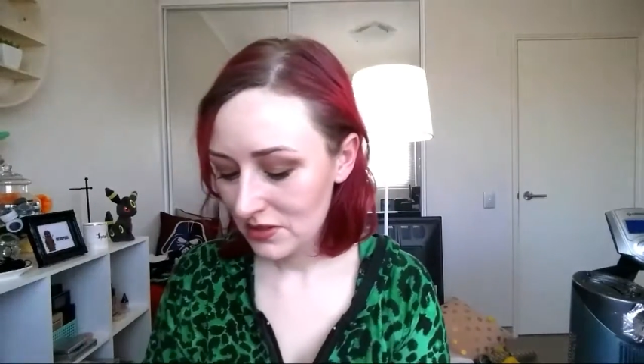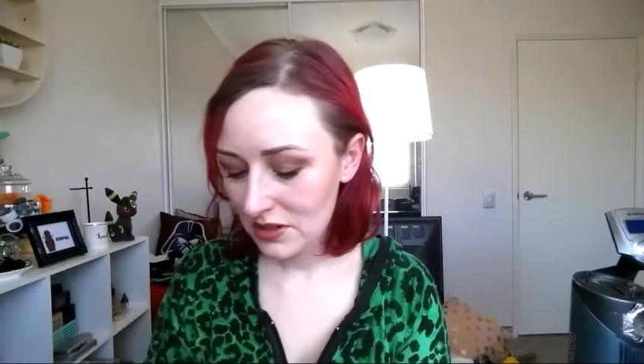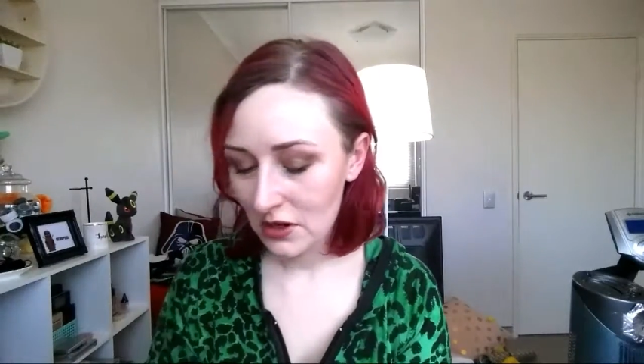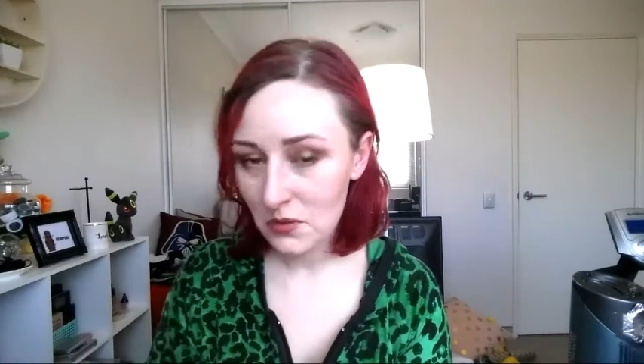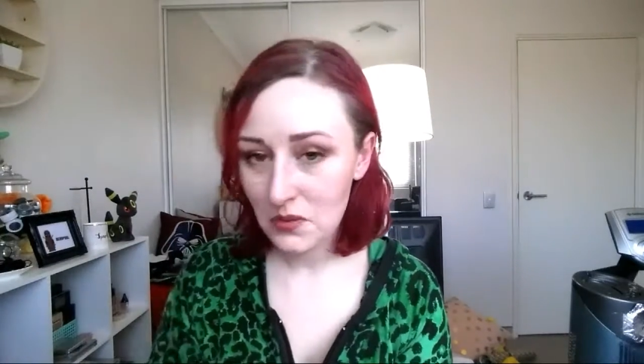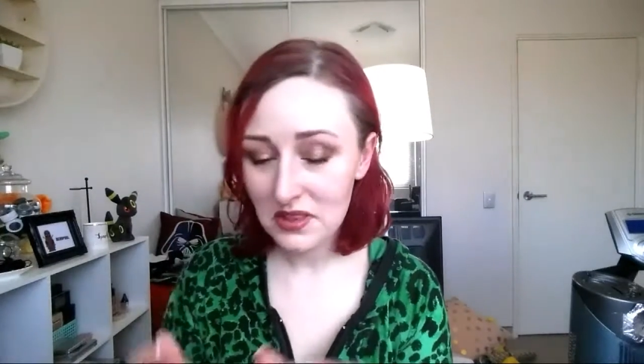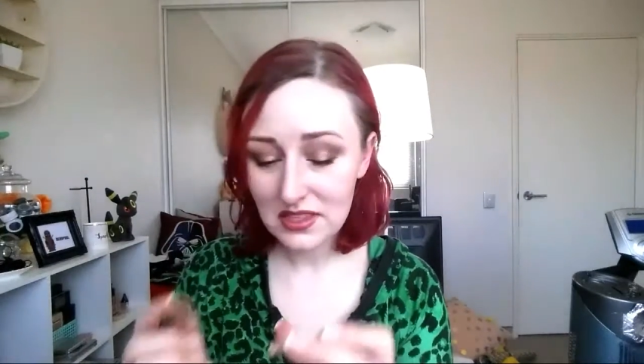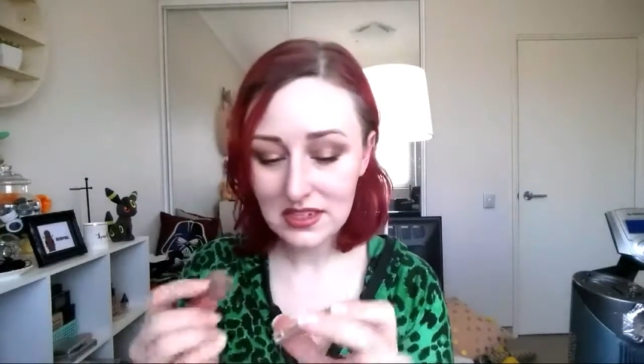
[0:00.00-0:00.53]

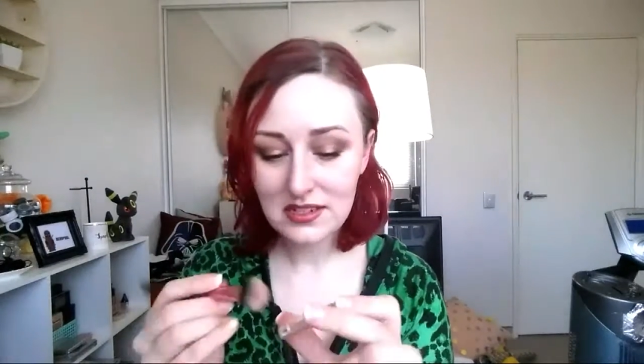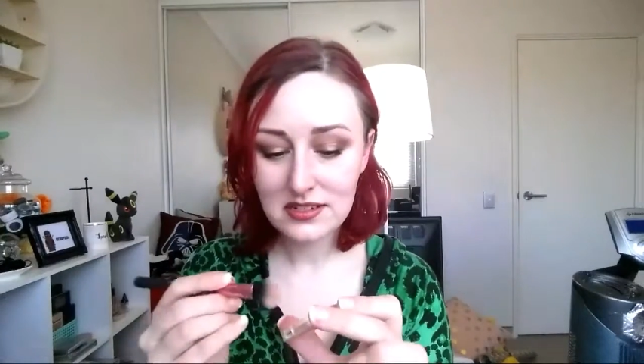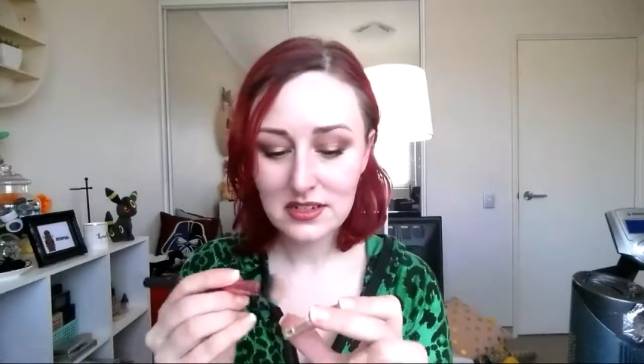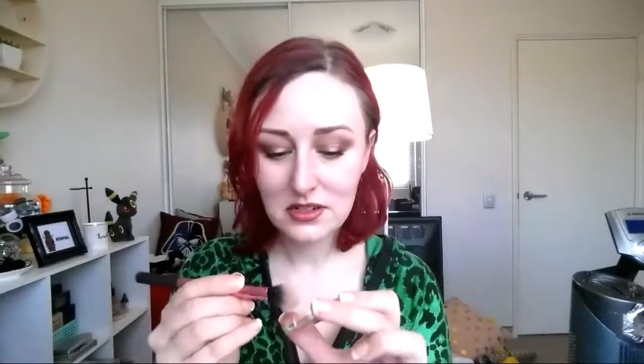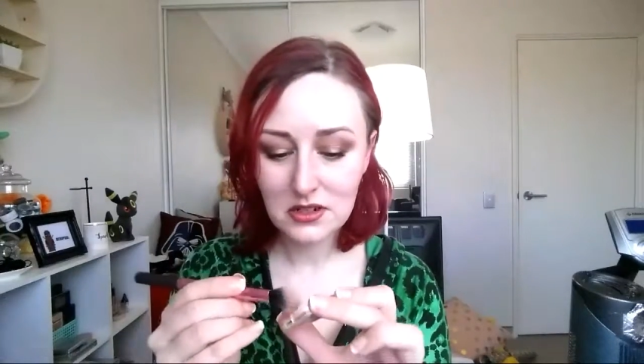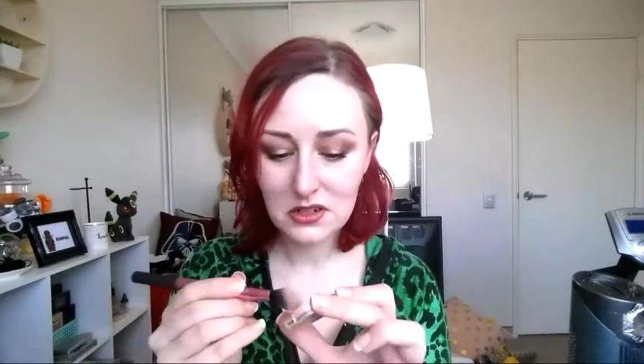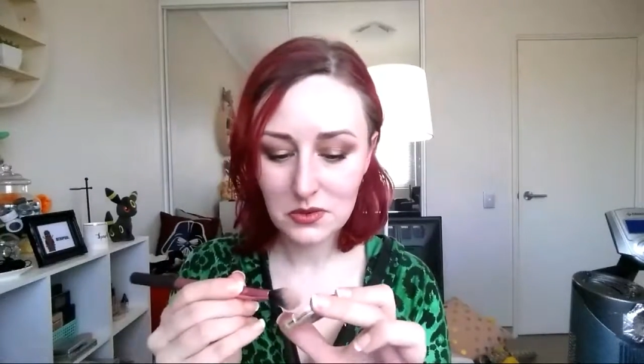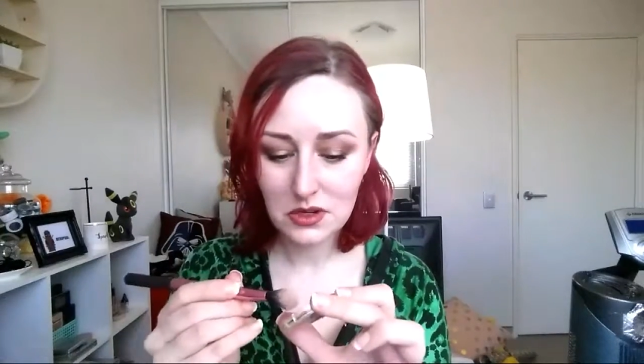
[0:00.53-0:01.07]
So with
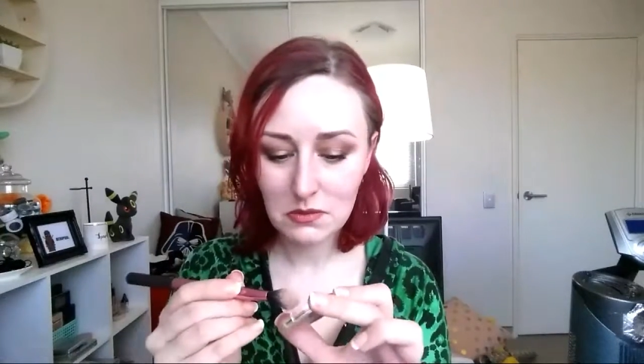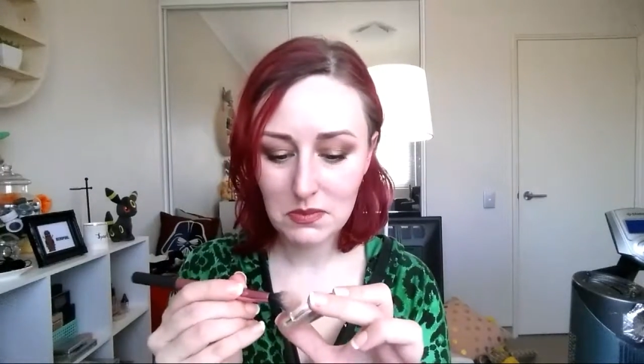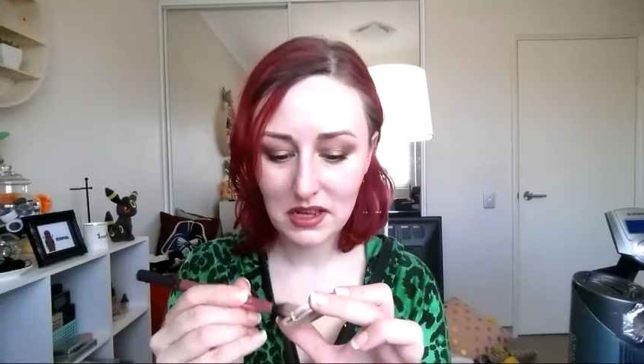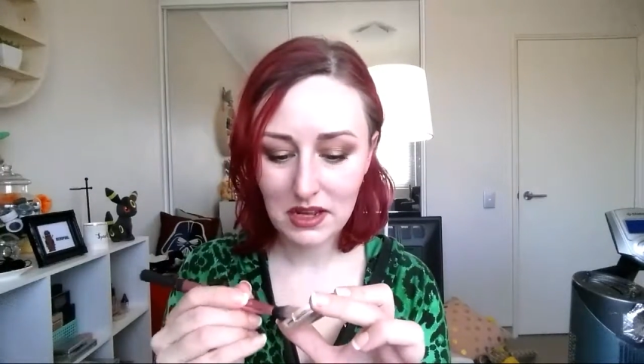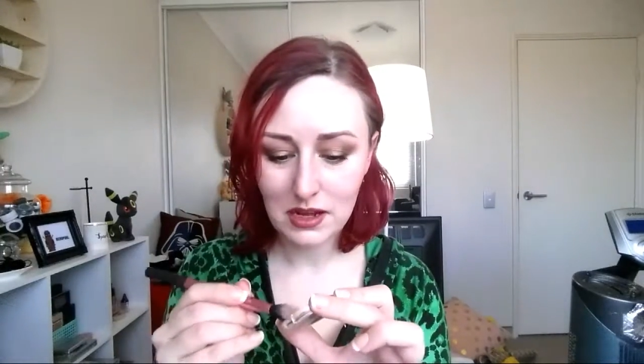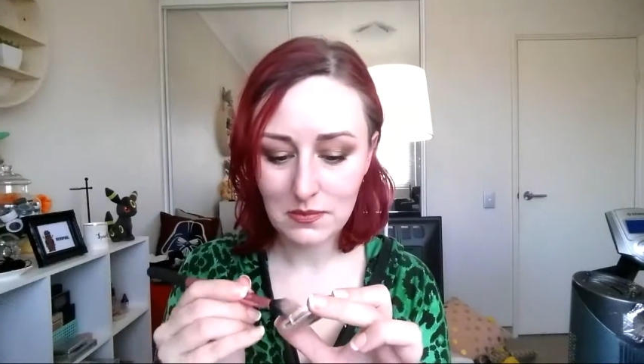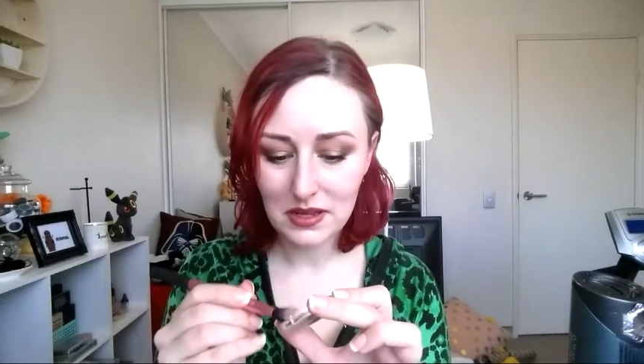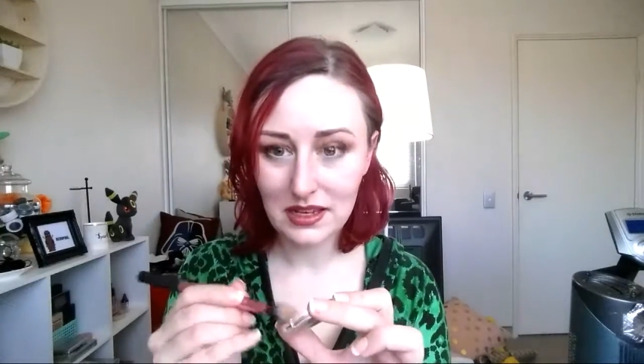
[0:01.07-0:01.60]
this, you just want to
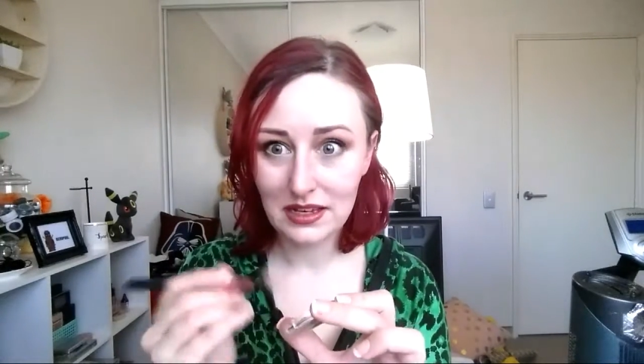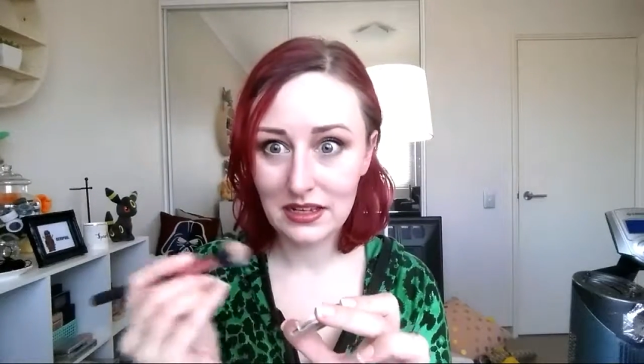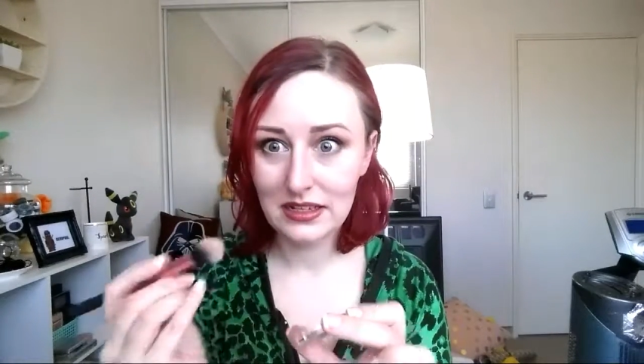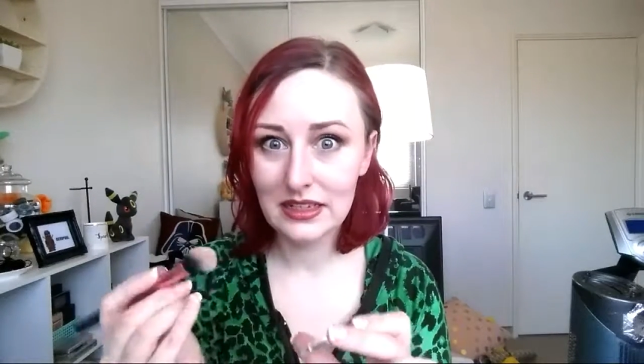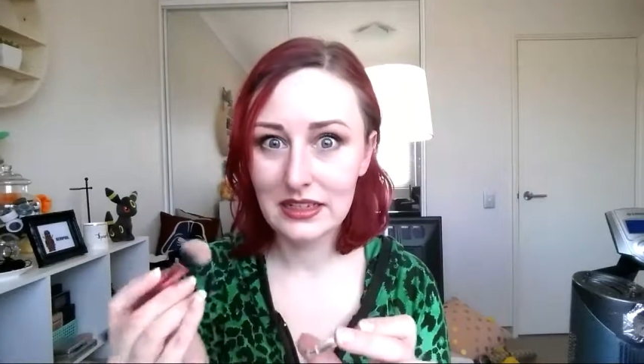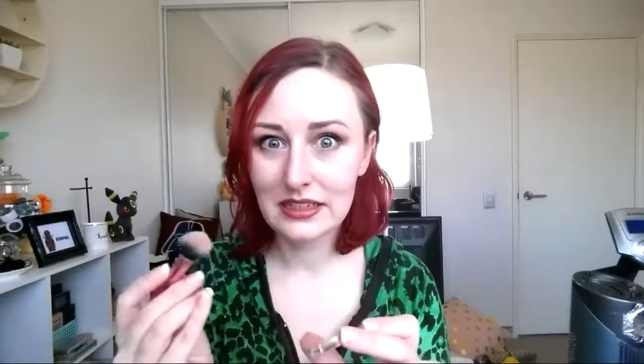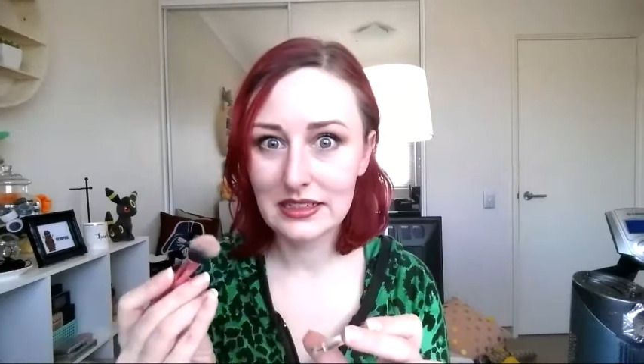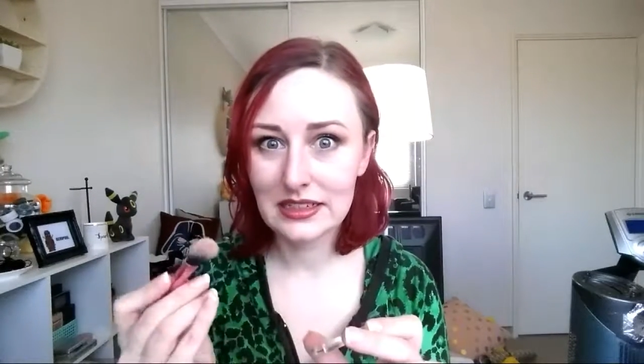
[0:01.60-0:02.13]
pick up a
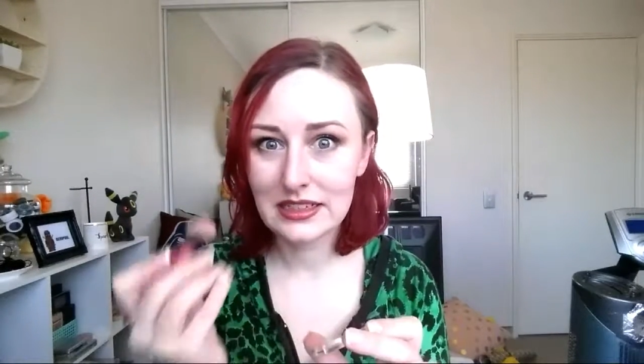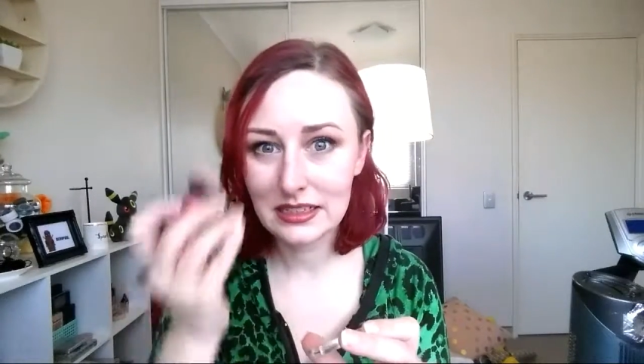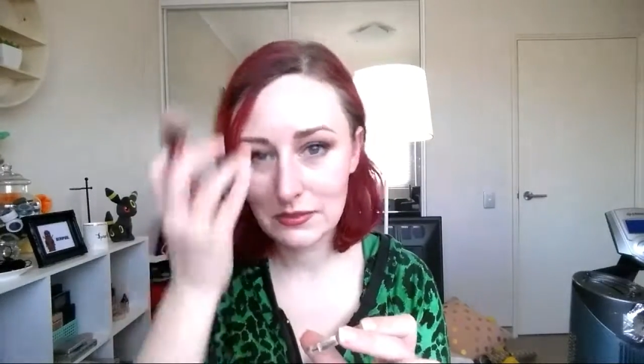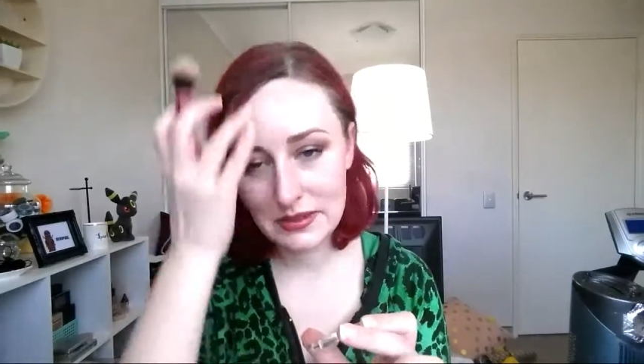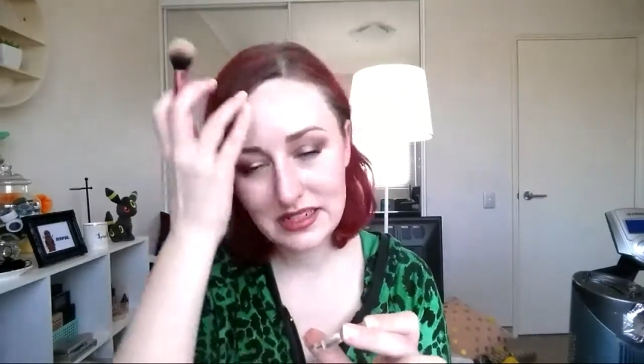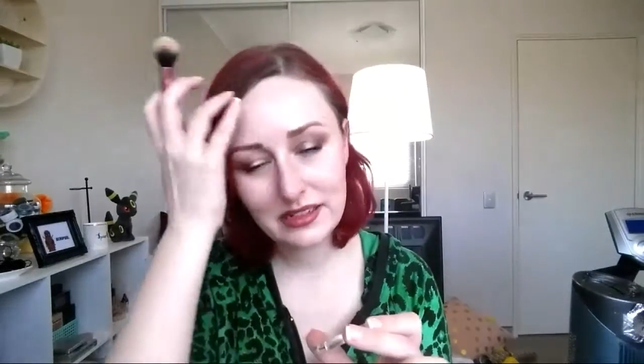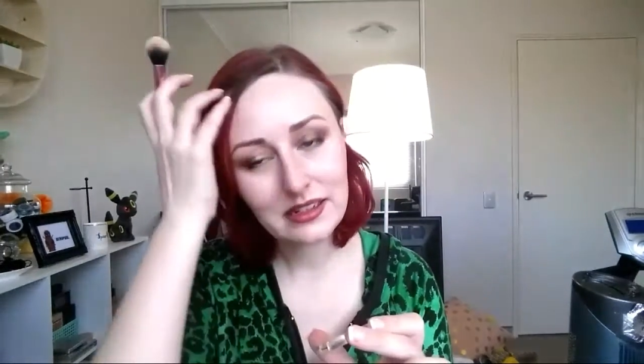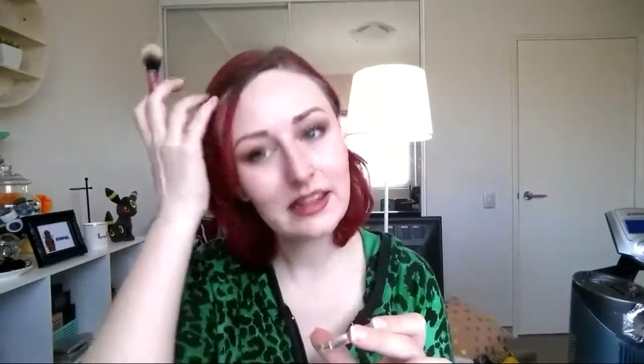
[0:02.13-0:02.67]
little
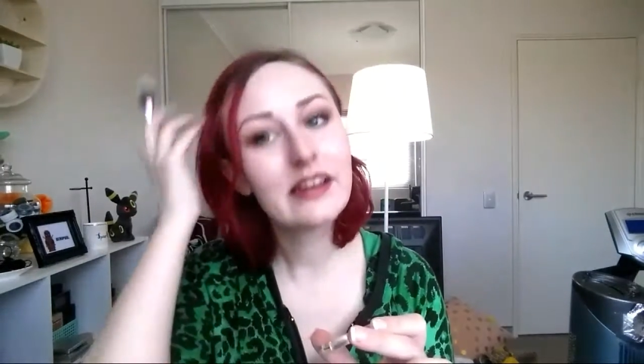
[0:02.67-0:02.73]
bit,